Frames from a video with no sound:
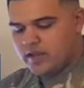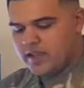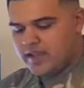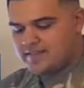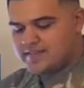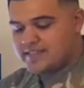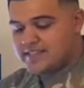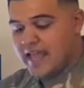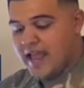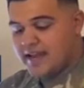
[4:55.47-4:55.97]
If
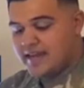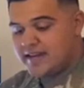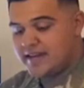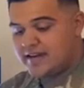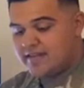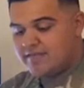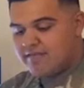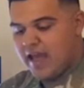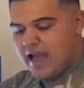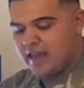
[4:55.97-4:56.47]
standing in a
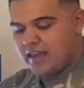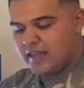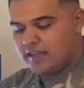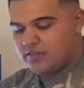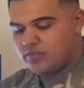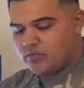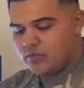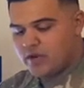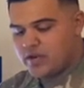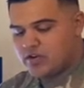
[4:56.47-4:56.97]
valley,
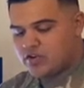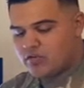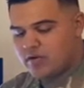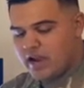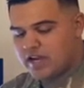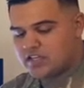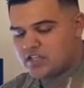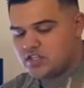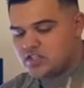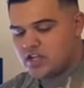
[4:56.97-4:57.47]
3
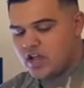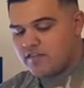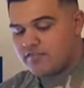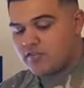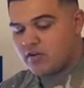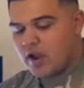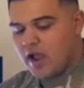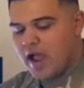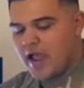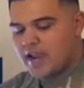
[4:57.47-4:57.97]
directions offer
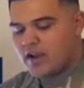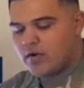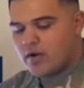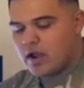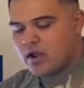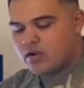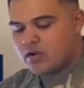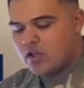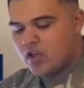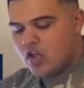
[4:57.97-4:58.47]
high
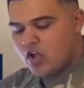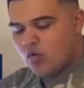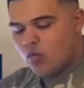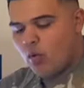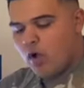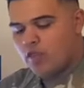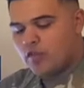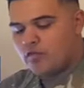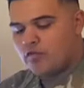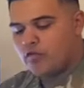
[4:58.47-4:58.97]
ground,
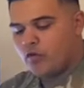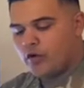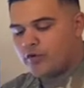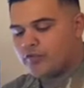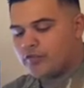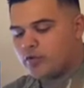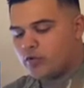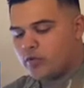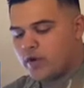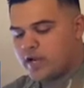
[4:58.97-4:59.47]
while the 4th
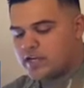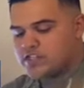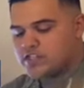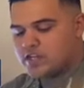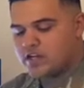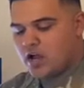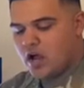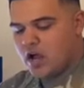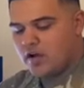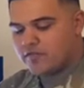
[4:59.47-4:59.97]

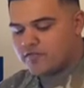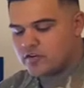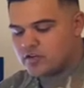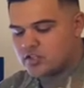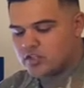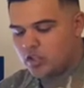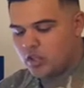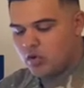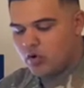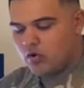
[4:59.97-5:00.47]
direction
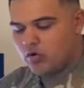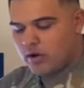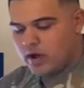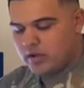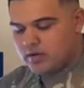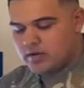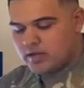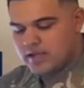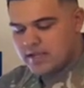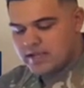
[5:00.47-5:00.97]
offers low ground.